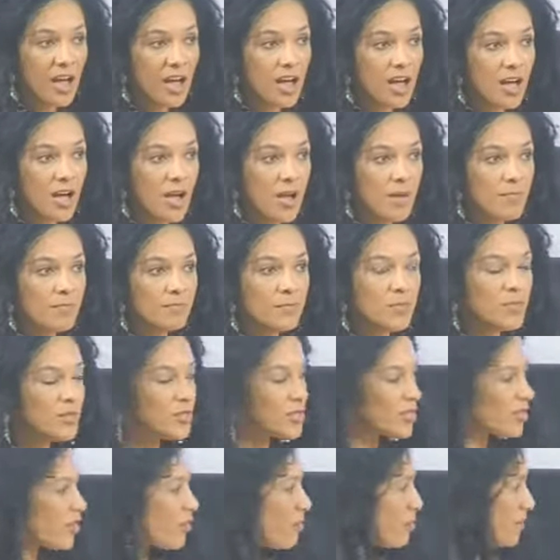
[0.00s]

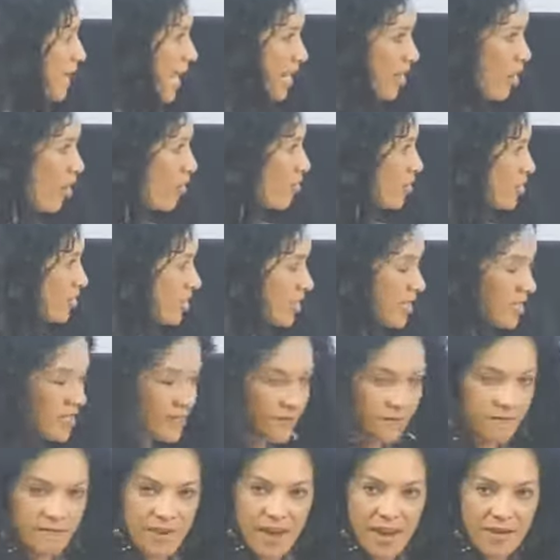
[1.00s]
Music of black origin in
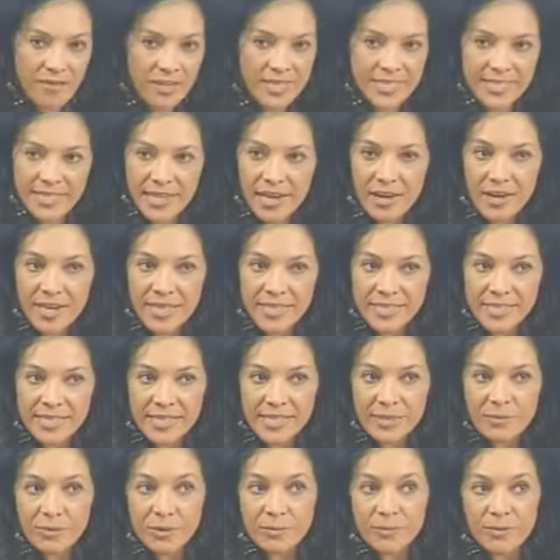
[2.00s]
its various
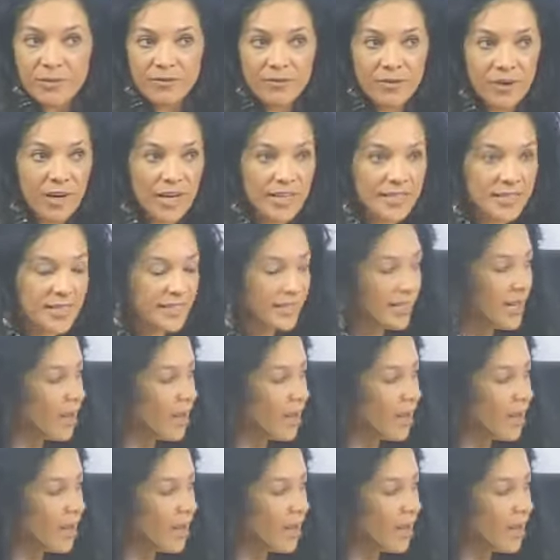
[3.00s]
guises was providing a